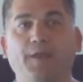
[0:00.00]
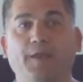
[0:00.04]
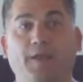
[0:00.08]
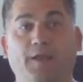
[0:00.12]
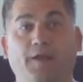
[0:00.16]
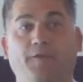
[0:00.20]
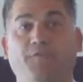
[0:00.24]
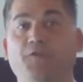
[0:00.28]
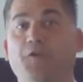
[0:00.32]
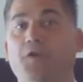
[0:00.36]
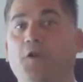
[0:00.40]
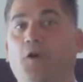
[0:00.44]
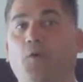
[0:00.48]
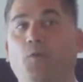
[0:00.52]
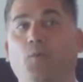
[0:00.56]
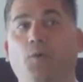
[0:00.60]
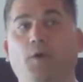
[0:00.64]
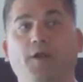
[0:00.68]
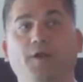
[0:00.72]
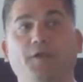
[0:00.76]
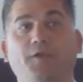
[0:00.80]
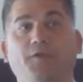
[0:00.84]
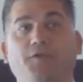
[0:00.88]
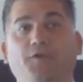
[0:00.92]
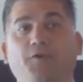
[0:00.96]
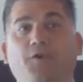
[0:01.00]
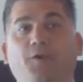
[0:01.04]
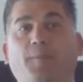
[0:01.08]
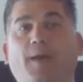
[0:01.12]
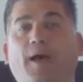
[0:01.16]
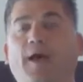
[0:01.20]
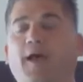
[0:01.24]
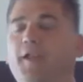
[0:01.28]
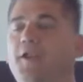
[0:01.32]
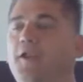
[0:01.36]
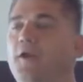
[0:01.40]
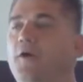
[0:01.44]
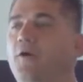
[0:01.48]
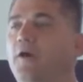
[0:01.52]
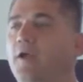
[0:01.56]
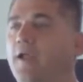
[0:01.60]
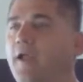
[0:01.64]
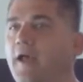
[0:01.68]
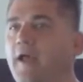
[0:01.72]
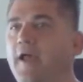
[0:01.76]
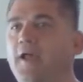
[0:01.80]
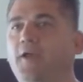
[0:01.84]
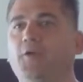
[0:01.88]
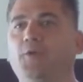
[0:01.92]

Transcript: and if you don't want to do them, I know a guy